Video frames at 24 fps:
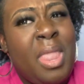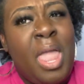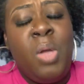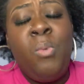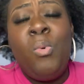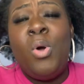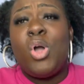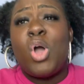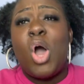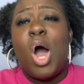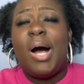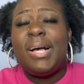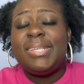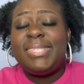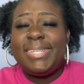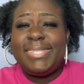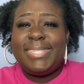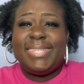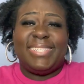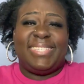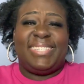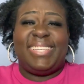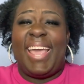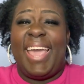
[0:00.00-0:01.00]
it will cause it
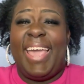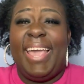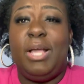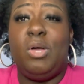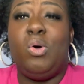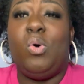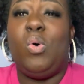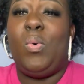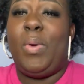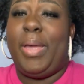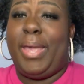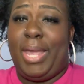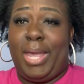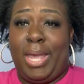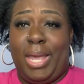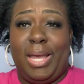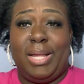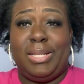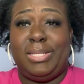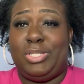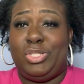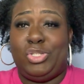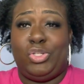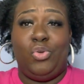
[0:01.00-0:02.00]
to tangle
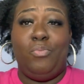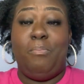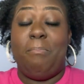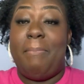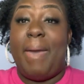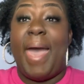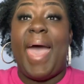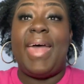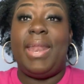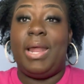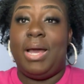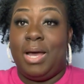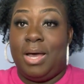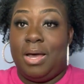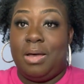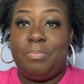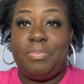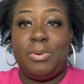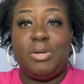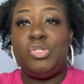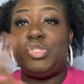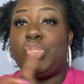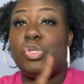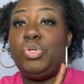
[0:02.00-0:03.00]
and to mat
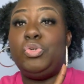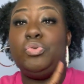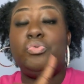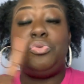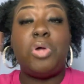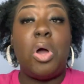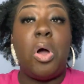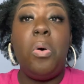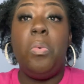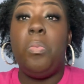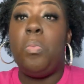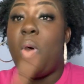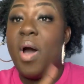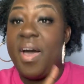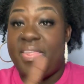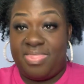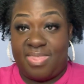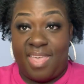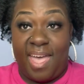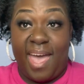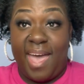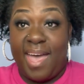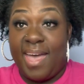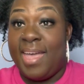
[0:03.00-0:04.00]
up. So you don't want
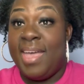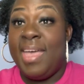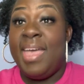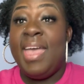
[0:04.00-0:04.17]
that.